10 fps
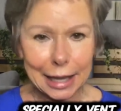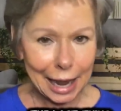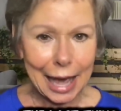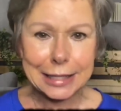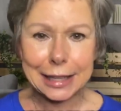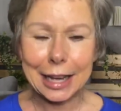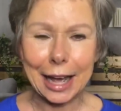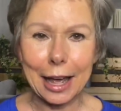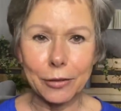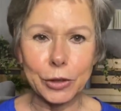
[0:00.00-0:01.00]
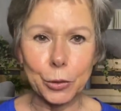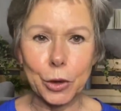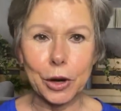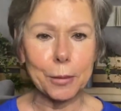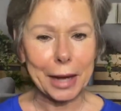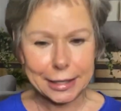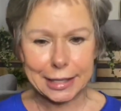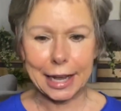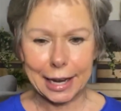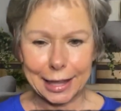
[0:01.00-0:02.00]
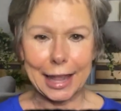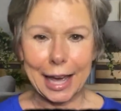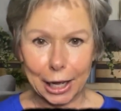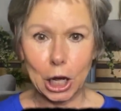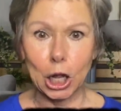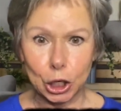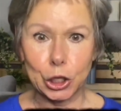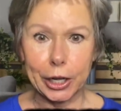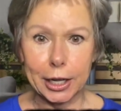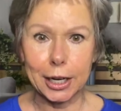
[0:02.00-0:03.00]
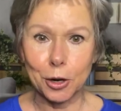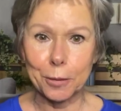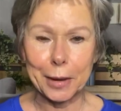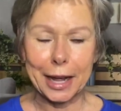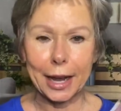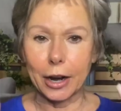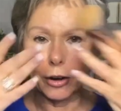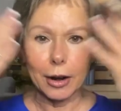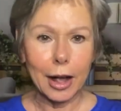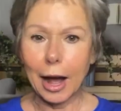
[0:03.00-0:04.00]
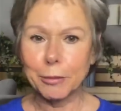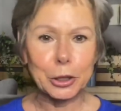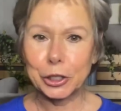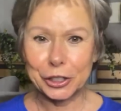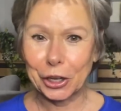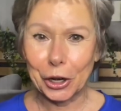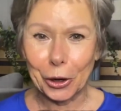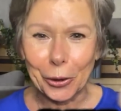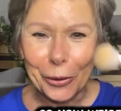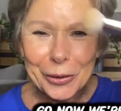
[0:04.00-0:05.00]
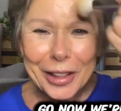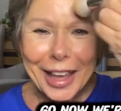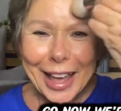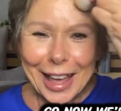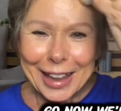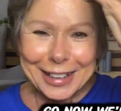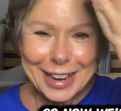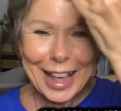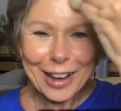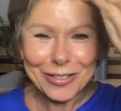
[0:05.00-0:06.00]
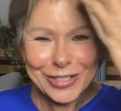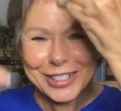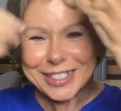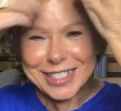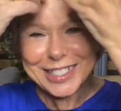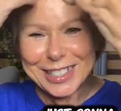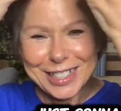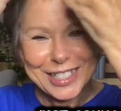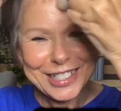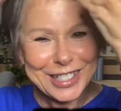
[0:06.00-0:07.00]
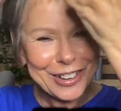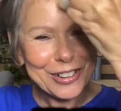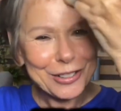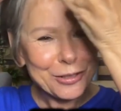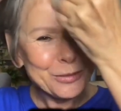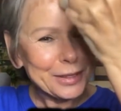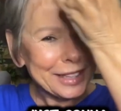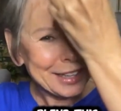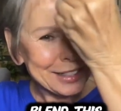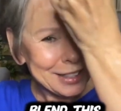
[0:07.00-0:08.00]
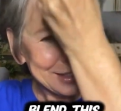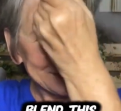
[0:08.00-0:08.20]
the last thing I have to worry about is getting that color done on my hair. I'm good to go. Now we're just going to circle blend